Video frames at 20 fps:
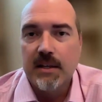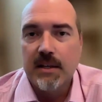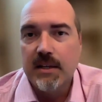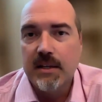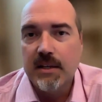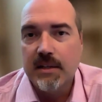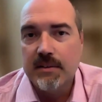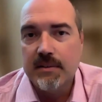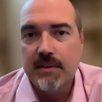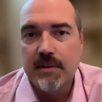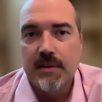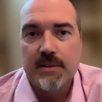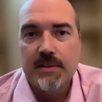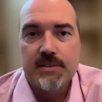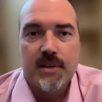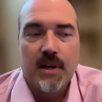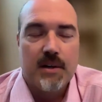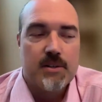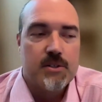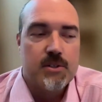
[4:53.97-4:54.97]
You need, it's
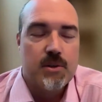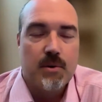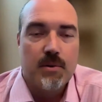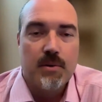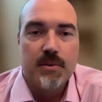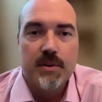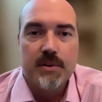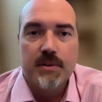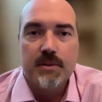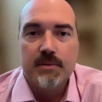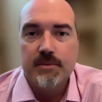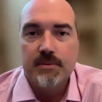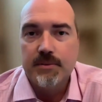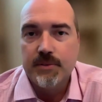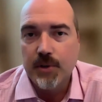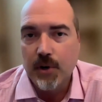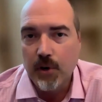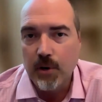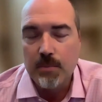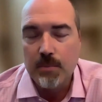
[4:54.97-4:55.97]
got to show the
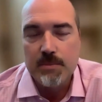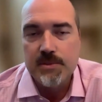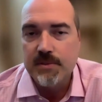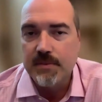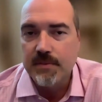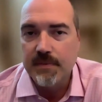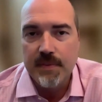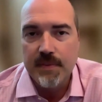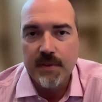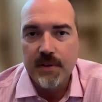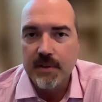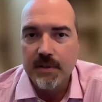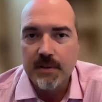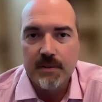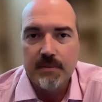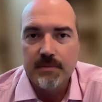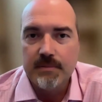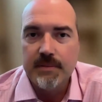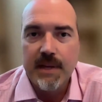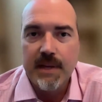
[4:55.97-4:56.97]
terms of the